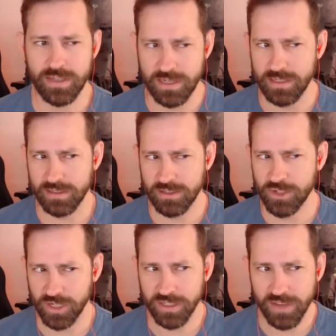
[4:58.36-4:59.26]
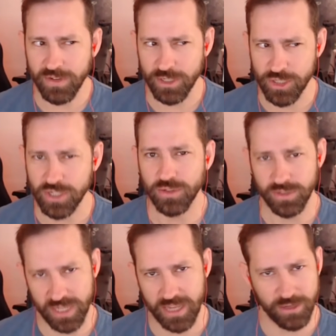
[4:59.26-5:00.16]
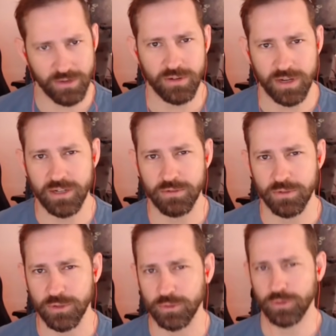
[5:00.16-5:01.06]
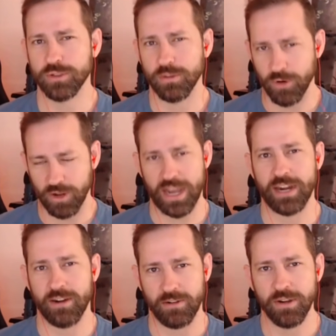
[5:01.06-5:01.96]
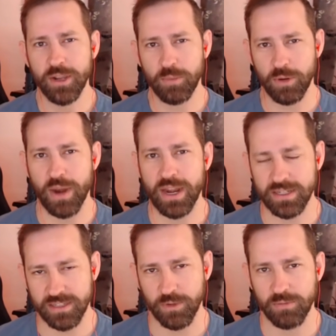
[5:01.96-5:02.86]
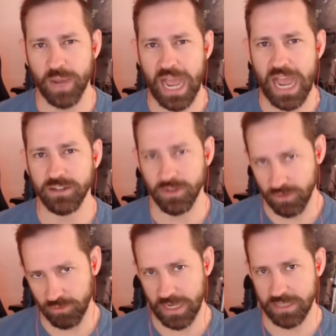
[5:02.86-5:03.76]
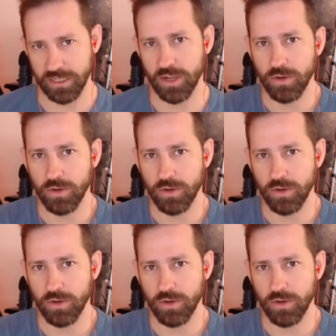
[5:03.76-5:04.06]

he's he's, chill, he's having a chill day. You don't you you lose the moral high ground berating someone behind whom is a